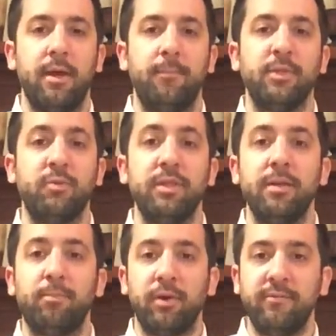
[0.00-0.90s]
Between
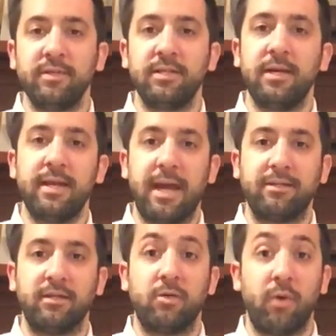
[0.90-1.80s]
the previously
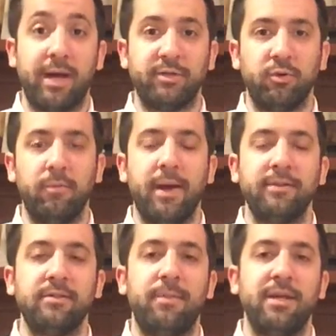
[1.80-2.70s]
enacted gradual
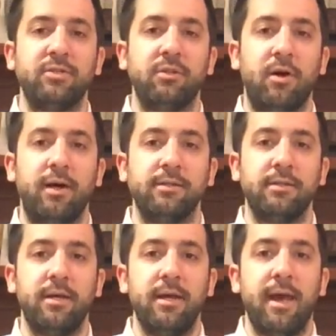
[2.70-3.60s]
emancipation laws